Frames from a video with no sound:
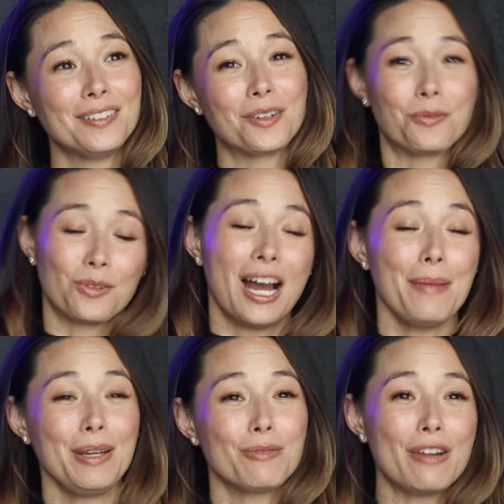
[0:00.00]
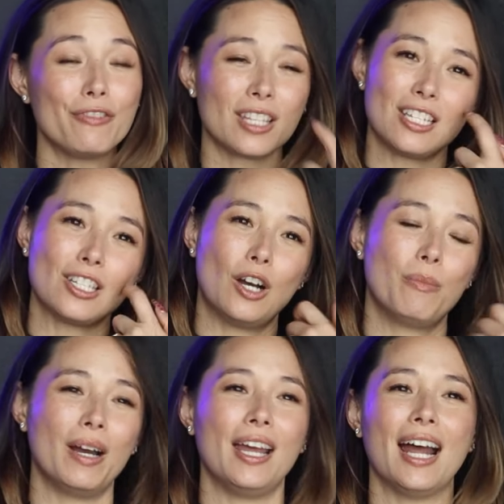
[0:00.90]
I mean, rightfully so,
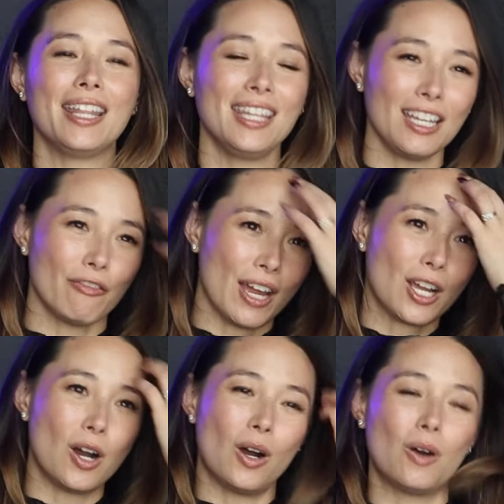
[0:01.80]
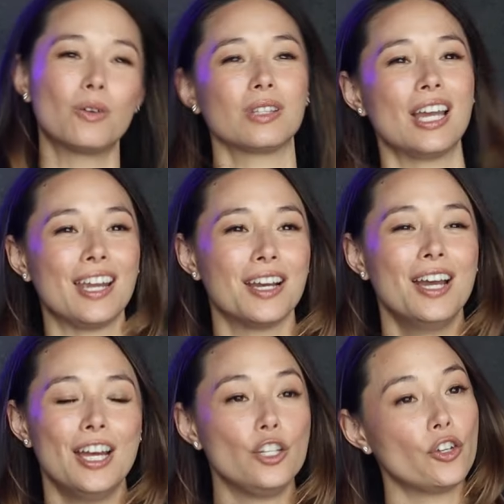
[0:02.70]
but I think if I go like
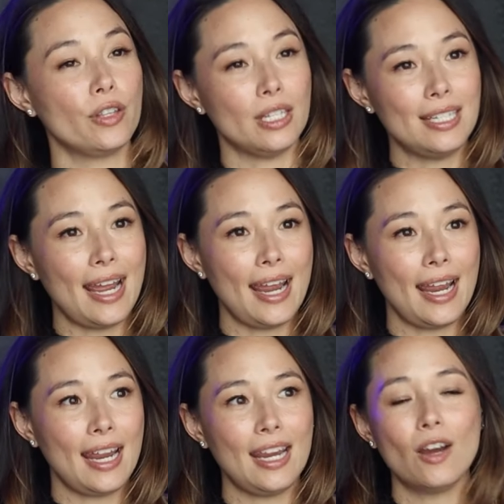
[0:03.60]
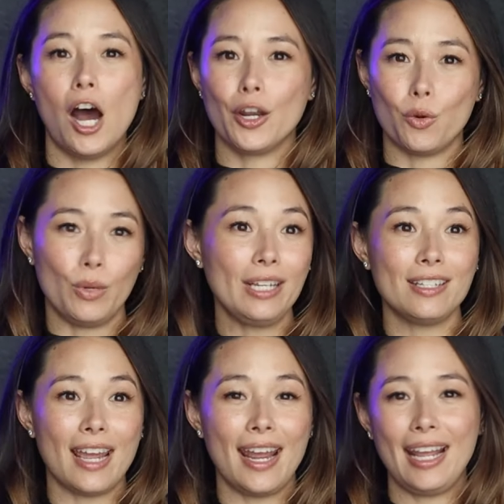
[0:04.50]
during the day, on a
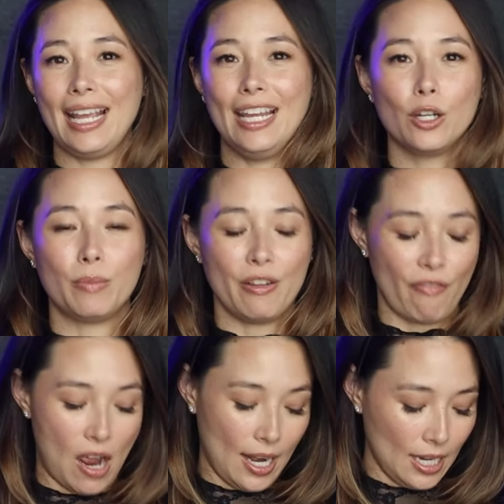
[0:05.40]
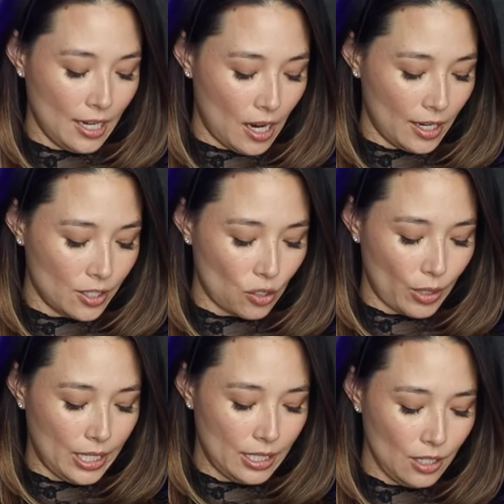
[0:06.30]
weekday, it'll be fine and not as
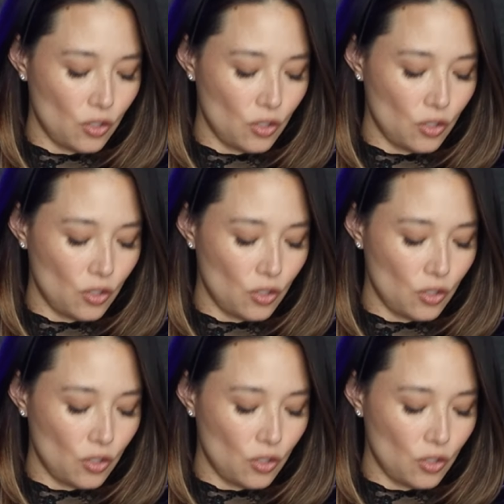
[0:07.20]
crazy.